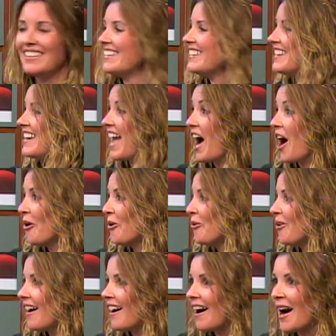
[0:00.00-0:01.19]
now
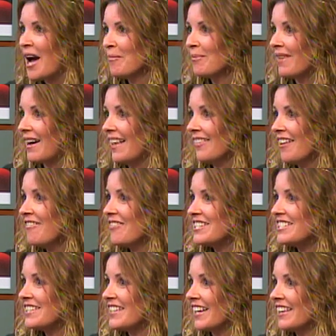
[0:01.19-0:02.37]
I'm I love this
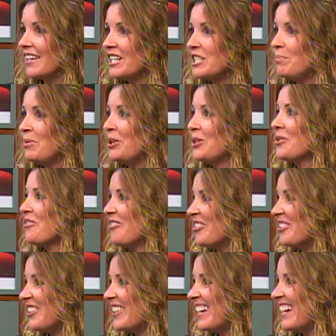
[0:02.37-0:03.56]
thing. Like, it's
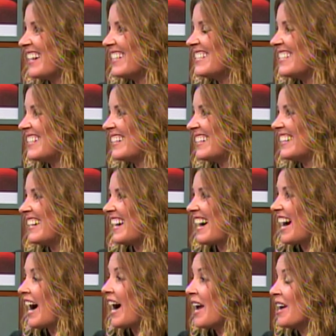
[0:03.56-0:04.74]
beautiful. And uh,
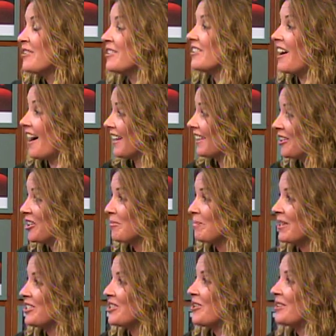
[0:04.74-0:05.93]
I got a little bit
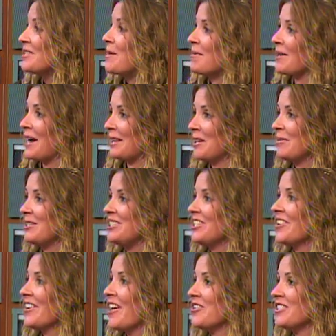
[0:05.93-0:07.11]
choked up. I got a little bit
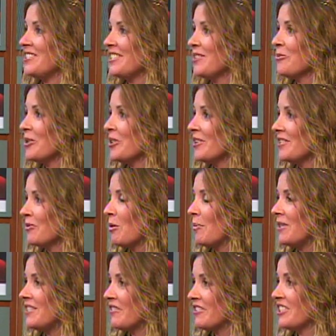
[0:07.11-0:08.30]
teary-eyed. There's a scene where the, the woman in
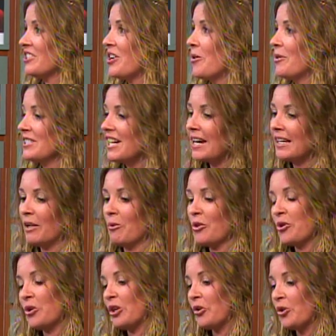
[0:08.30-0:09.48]
San Francisco is cuddling with her
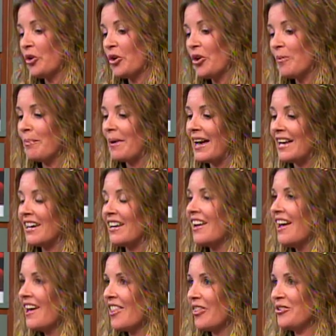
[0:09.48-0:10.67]
little girl in bed, and
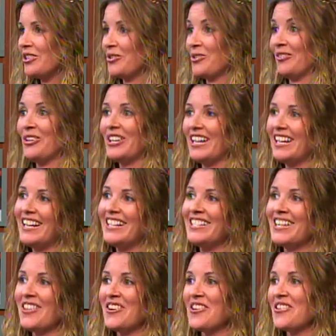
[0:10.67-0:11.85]
they're just sort of looking at each
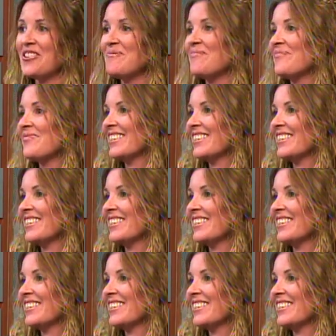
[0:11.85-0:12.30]
other. And